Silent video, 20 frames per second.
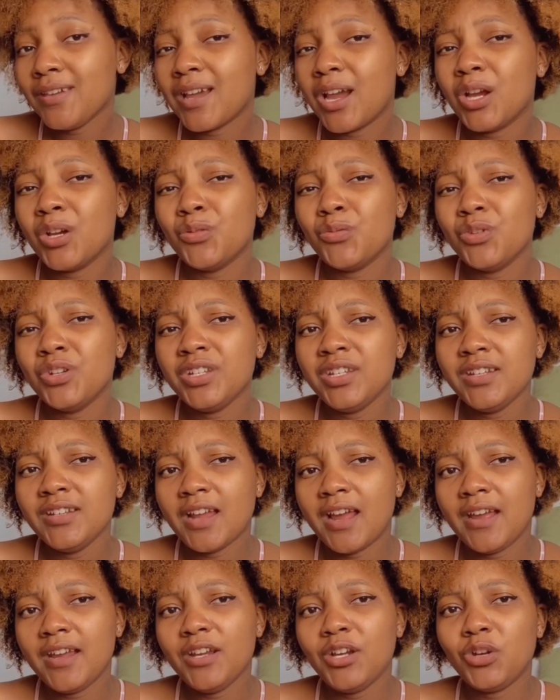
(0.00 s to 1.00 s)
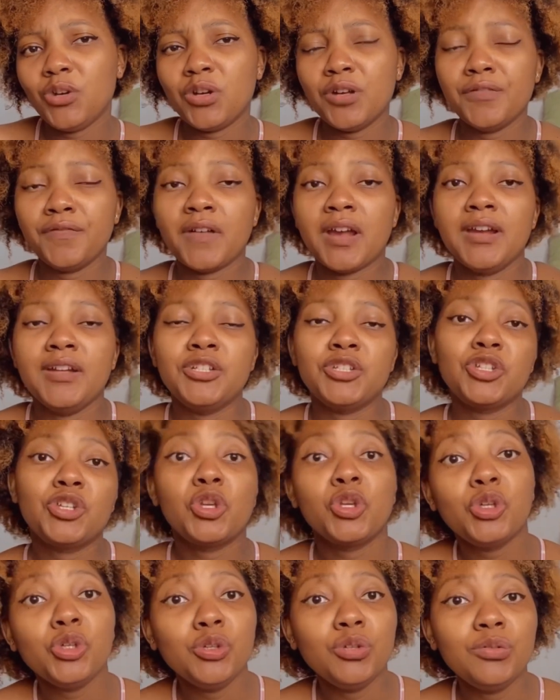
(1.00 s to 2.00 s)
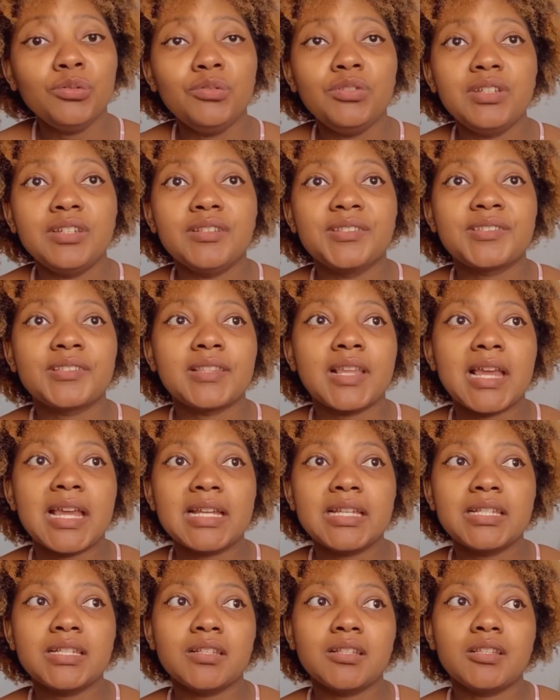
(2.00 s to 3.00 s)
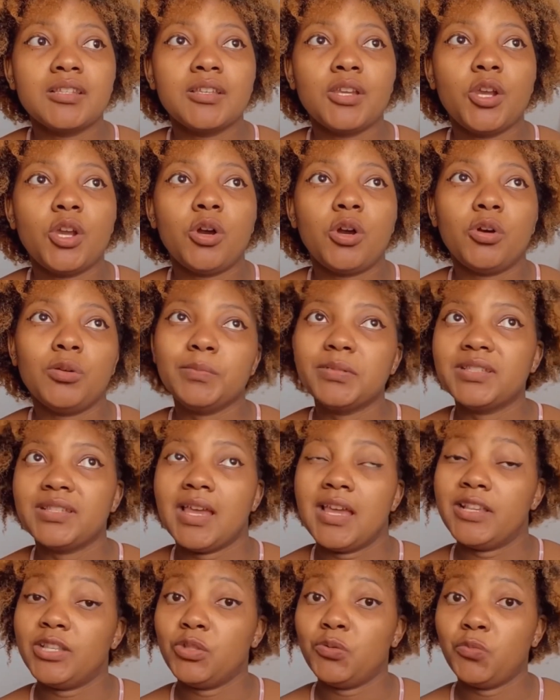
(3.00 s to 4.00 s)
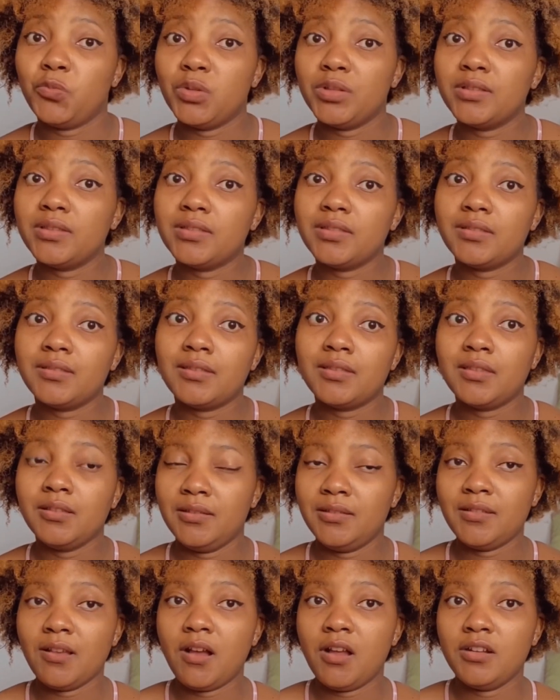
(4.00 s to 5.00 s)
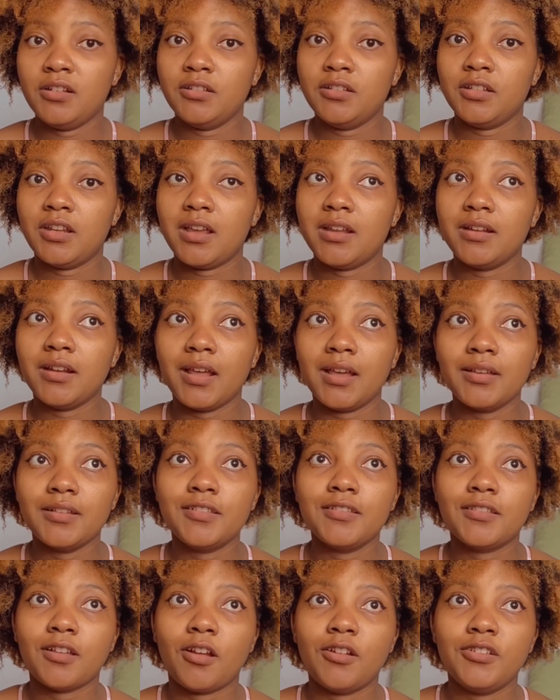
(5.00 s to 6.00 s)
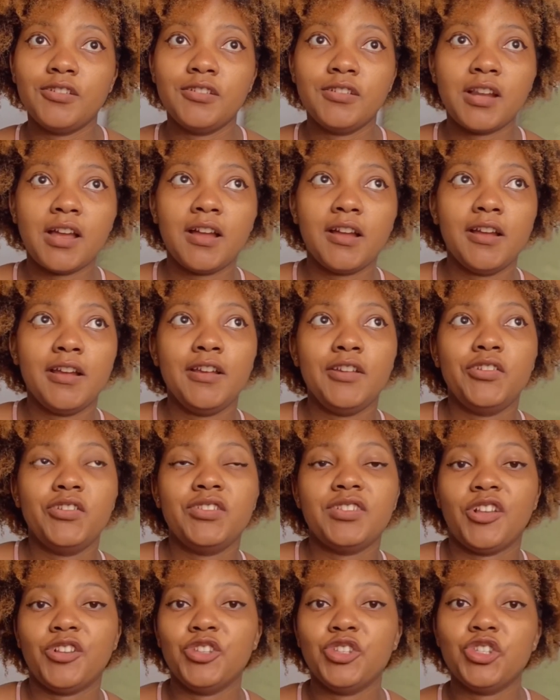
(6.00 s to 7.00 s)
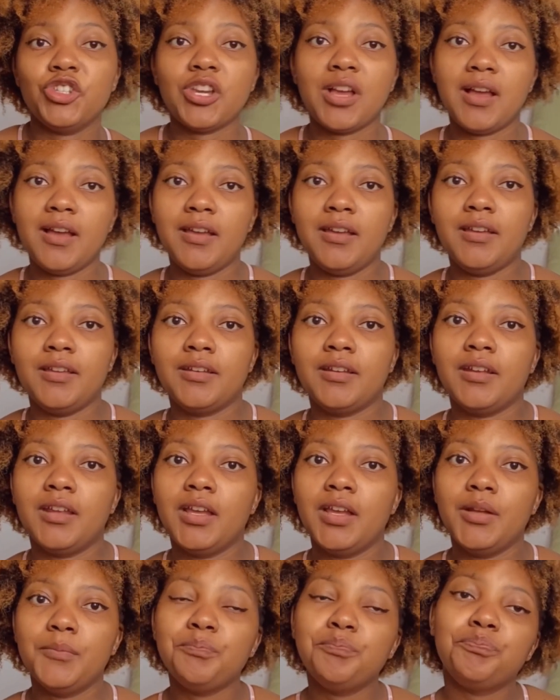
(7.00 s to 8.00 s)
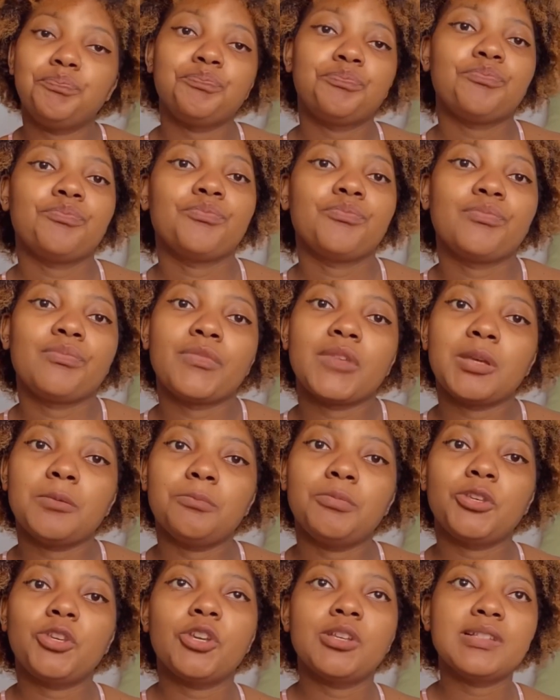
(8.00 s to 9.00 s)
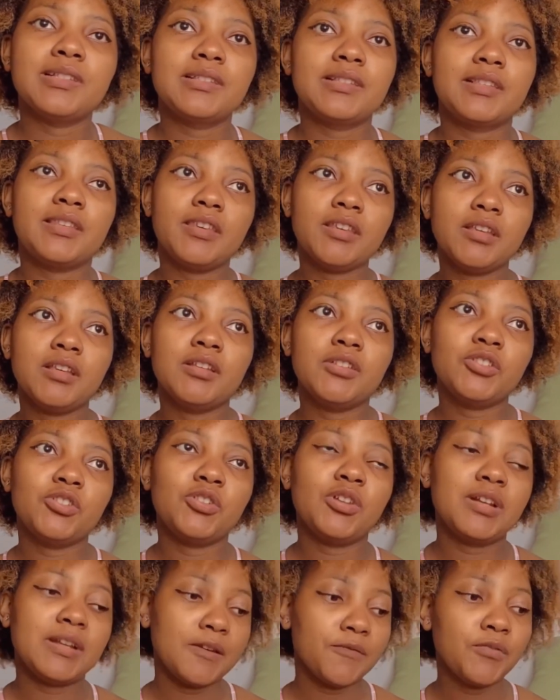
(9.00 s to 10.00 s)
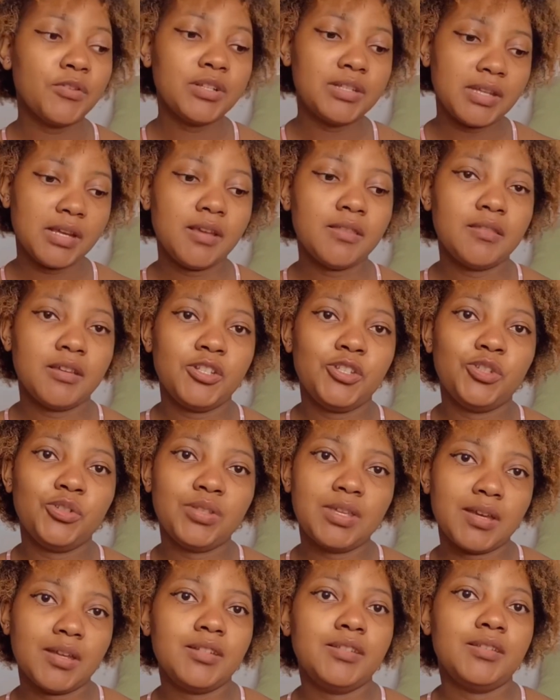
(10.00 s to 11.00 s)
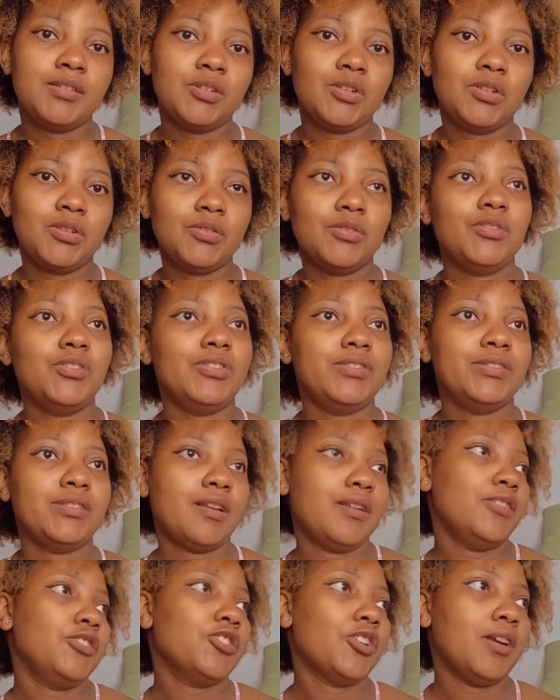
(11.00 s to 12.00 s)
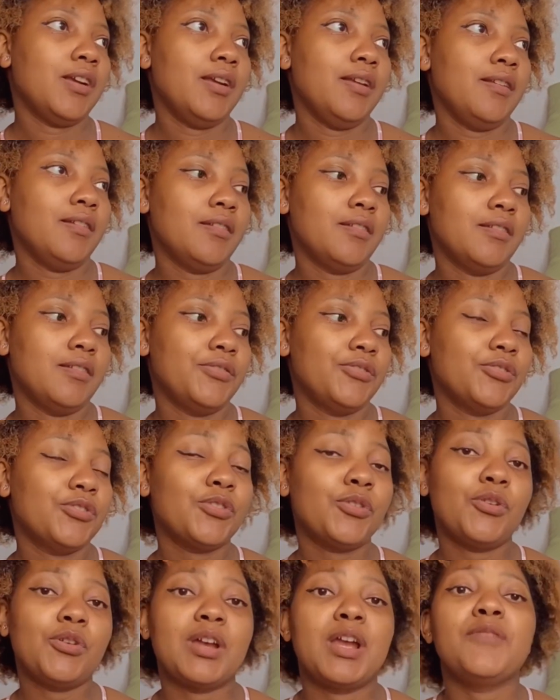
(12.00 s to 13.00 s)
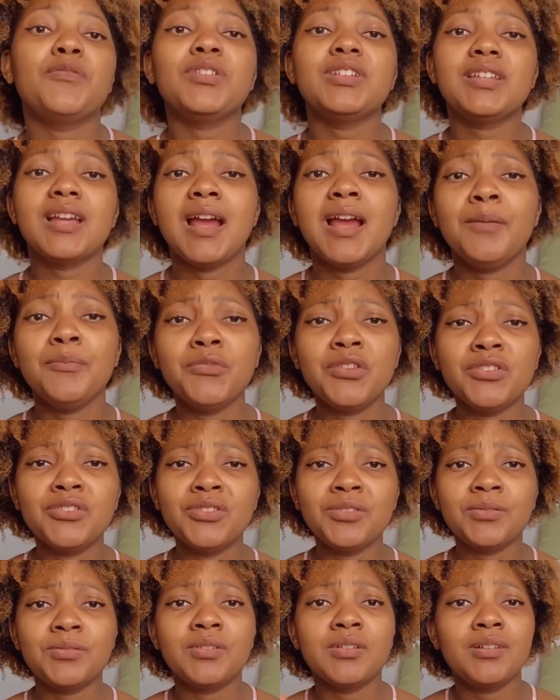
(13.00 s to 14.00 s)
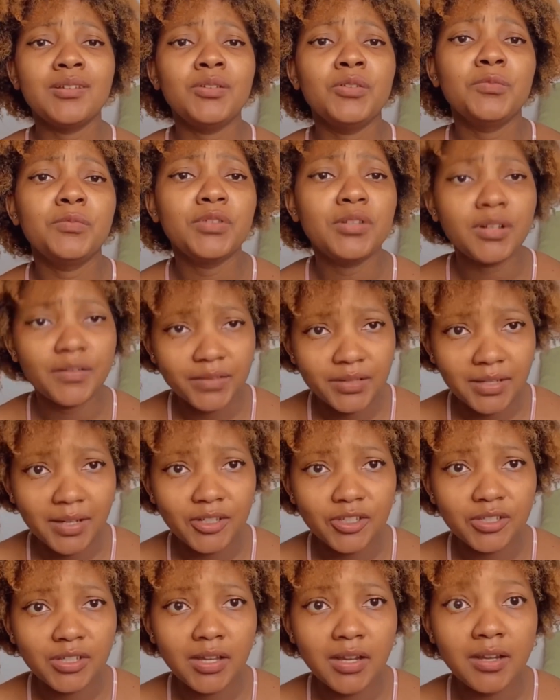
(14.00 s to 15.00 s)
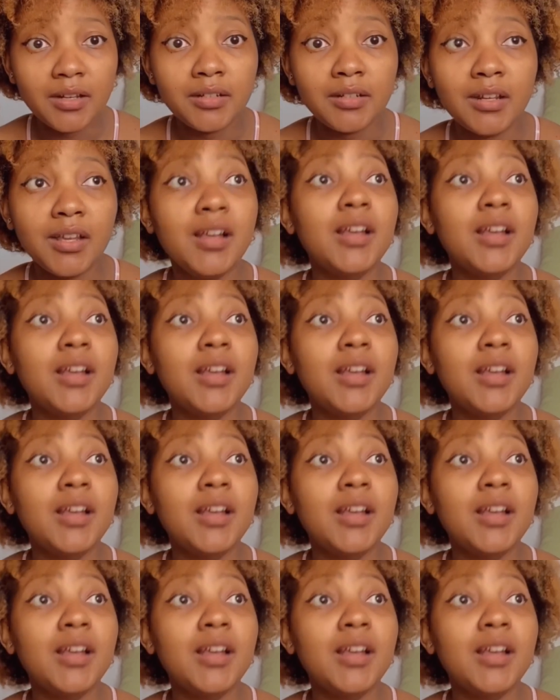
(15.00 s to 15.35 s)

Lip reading: I really like, or I find cute, is that they are obsessed with the sun and like sunlight, sunshine. Because here it's not every day that you get good sunshine, so every time there's just a little bit of sunshine,